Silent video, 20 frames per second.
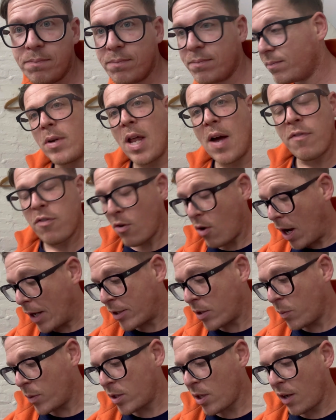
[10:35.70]
Another
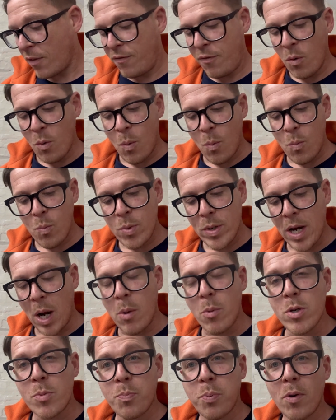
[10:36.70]
item which I thought,
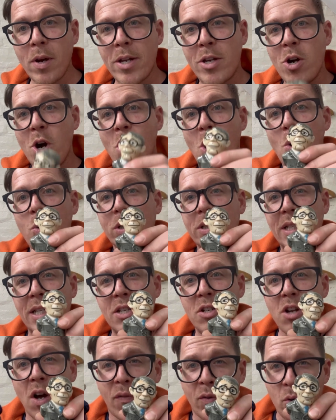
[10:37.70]
was pretty cool was his
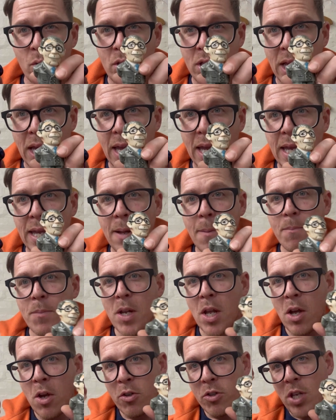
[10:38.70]
novelty
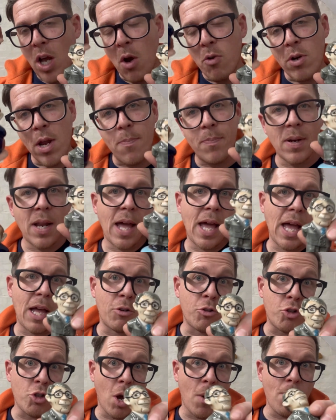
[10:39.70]
Tony Blair
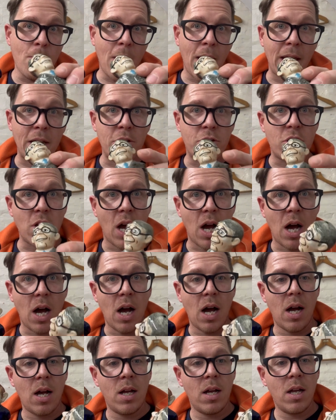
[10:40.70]
and John
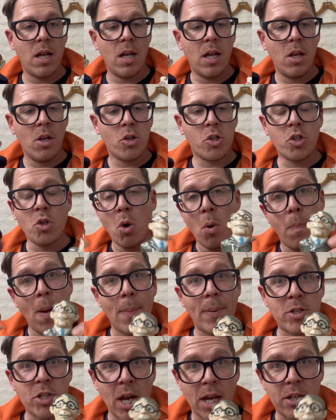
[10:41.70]
Major salt and
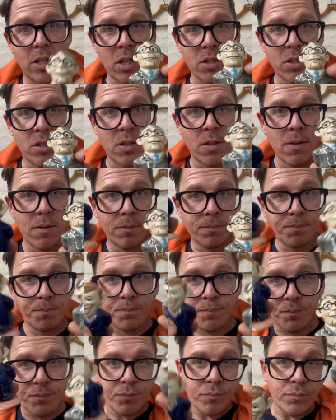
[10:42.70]
pepper shakers.
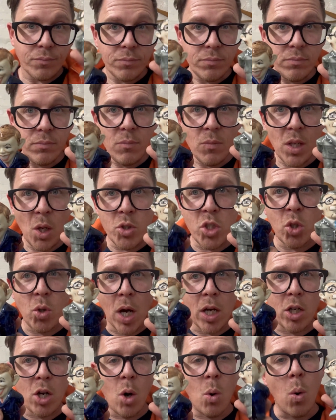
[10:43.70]
It's
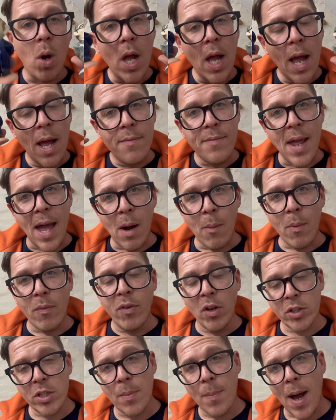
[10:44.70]
quite cool. Now, we've
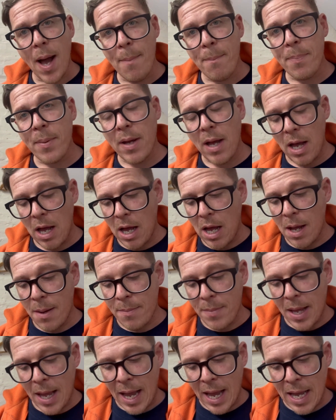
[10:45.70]
looked them up,
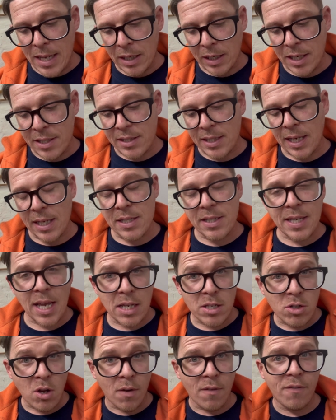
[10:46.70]
and I can see a set
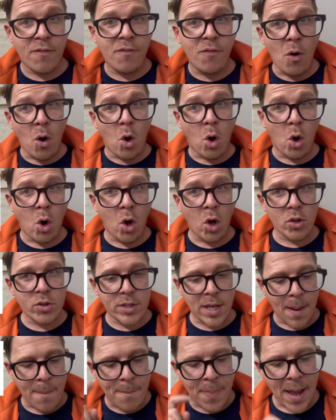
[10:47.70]
has gone for
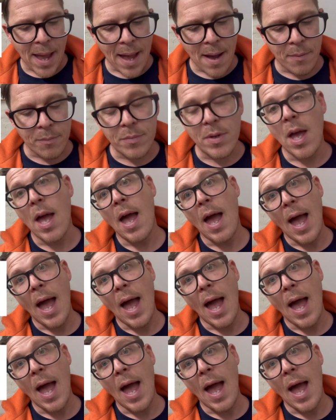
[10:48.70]
£10.